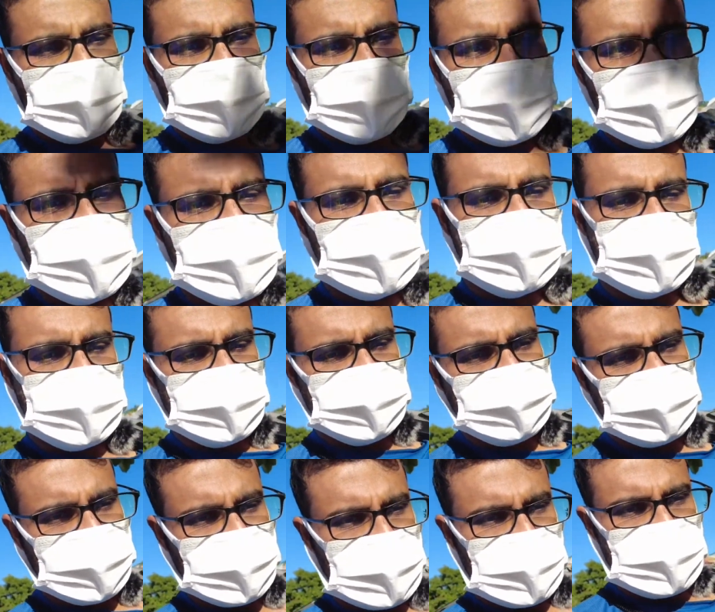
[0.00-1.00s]
um,
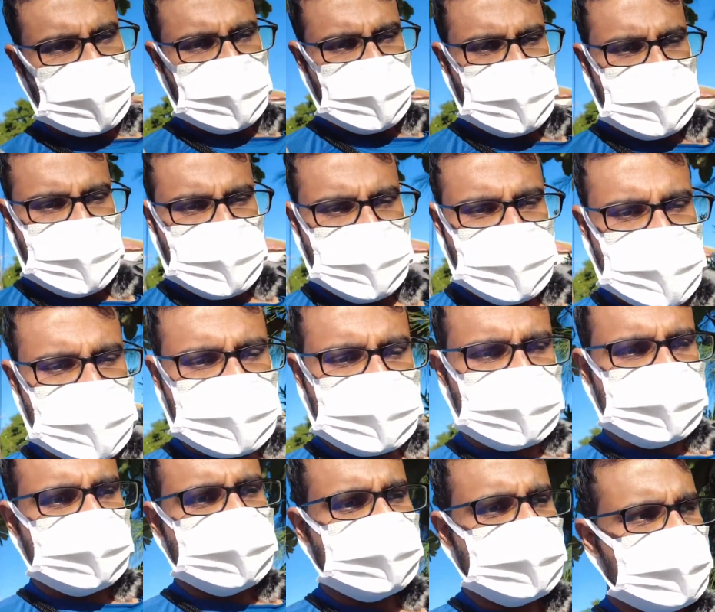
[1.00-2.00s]

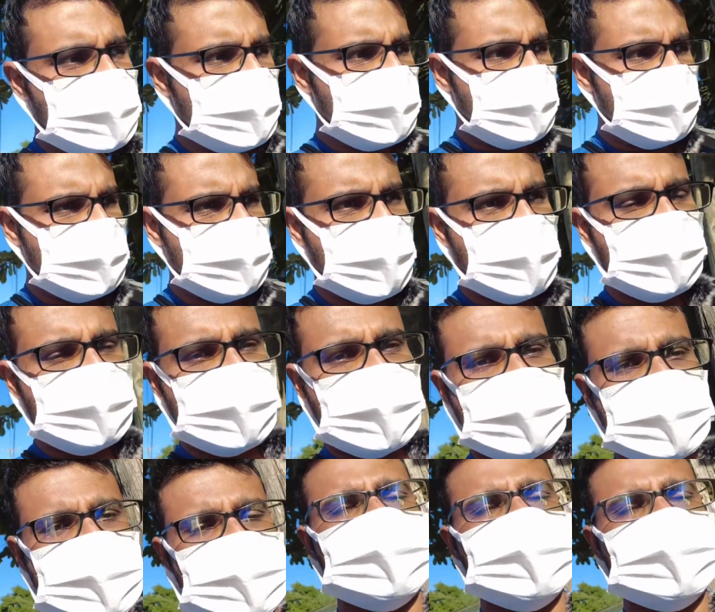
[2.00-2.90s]
because uh, it can get